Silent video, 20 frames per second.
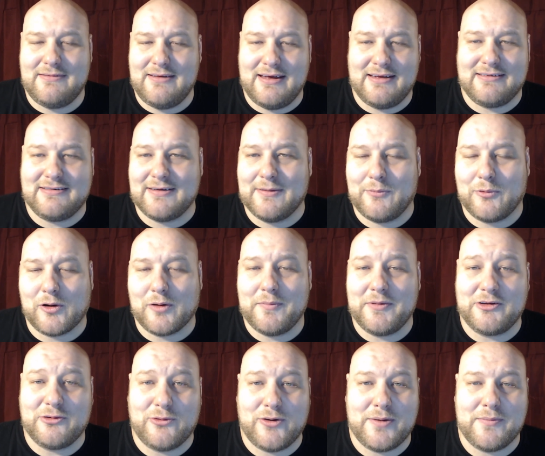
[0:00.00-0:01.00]
It's somewhere in
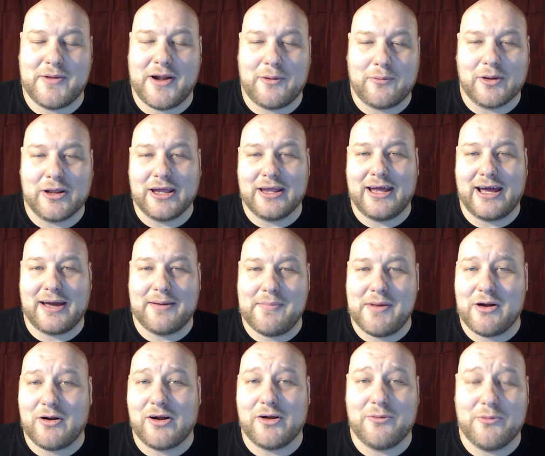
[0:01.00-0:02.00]
between. But I really like
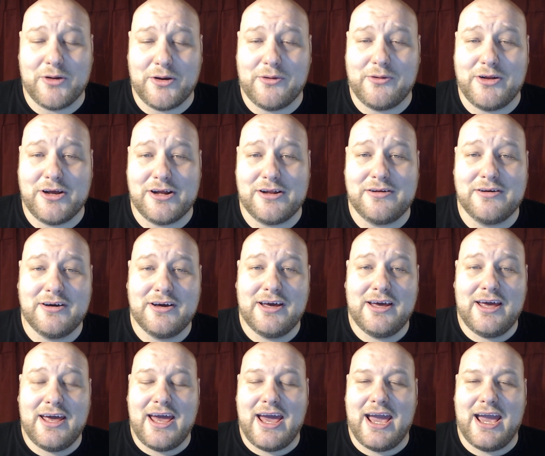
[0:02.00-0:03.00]
American Reunion,
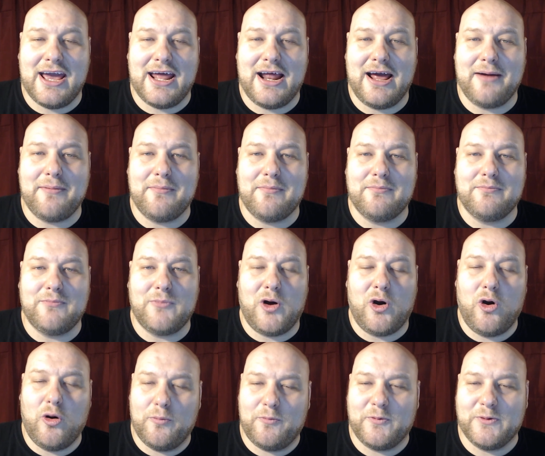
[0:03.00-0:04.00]
and I'm
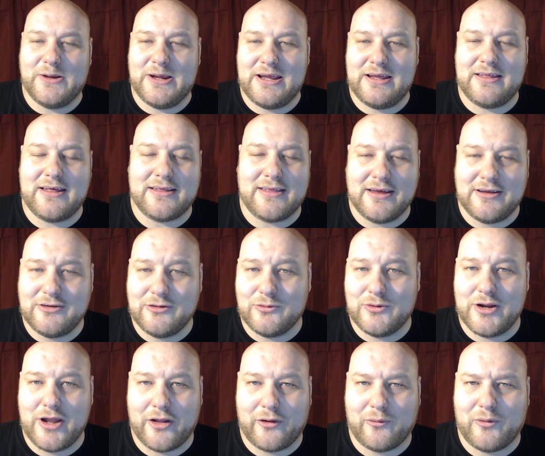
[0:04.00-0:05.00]
hoping that they do
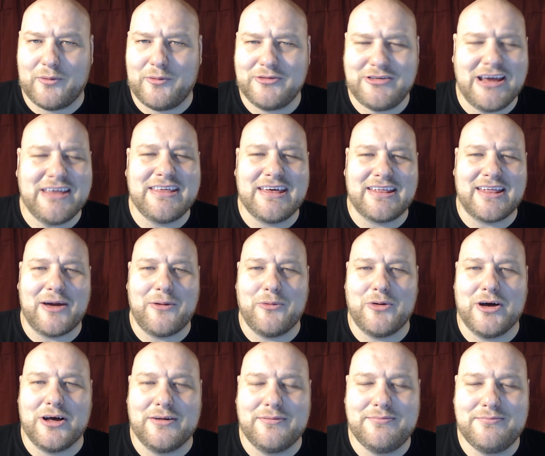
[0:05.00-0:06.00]
another one, which I think they
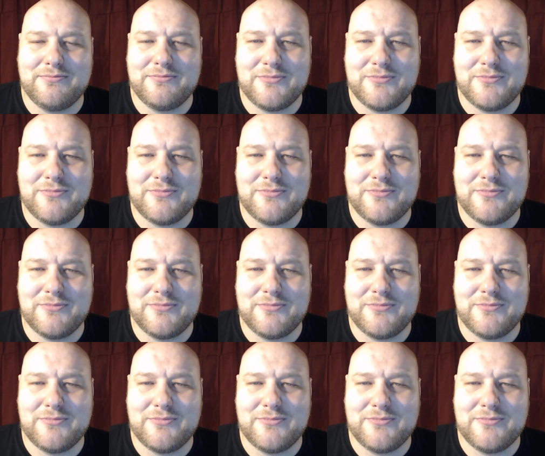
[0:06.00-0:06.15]
will.